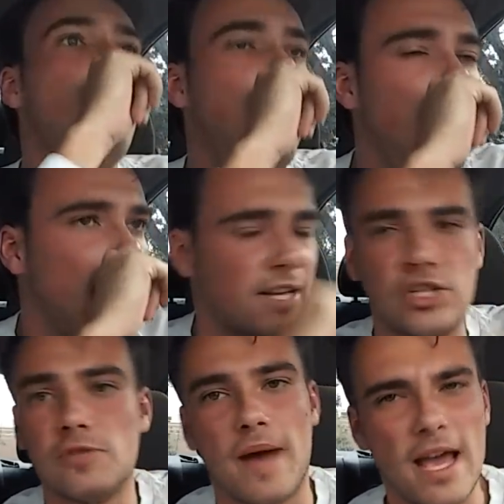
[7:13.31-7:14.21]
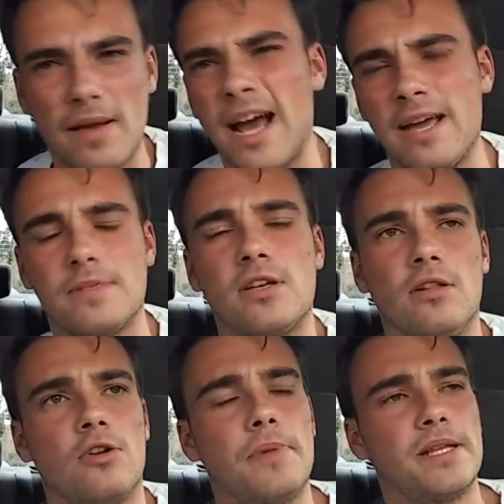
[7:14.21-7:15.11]
I am
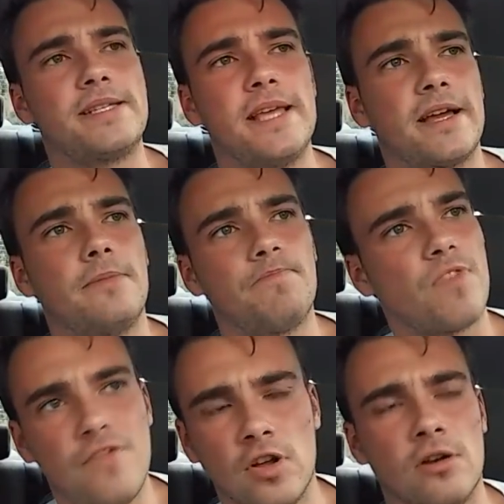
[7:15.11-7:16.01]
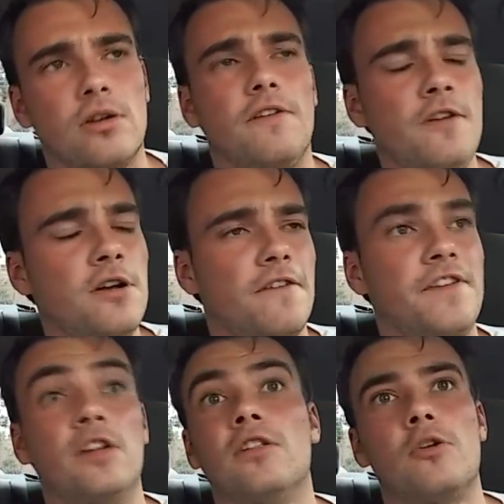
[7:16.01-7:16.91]
still a little bit sick, feeling a
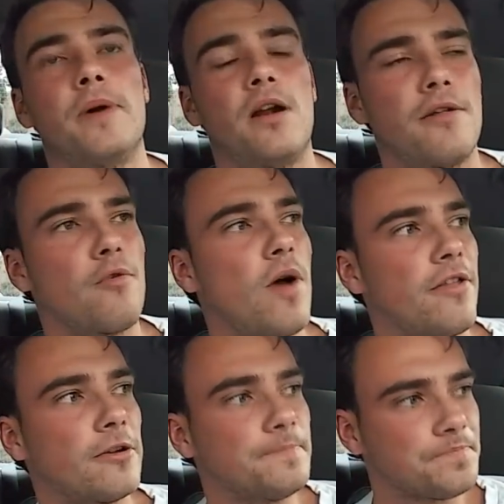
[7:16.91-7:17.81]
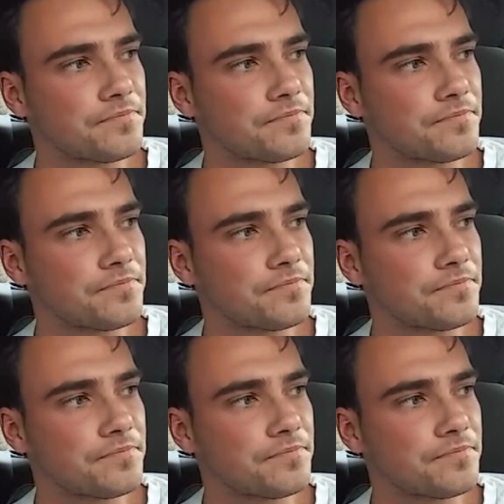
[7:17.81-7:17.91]
little bit under the weather,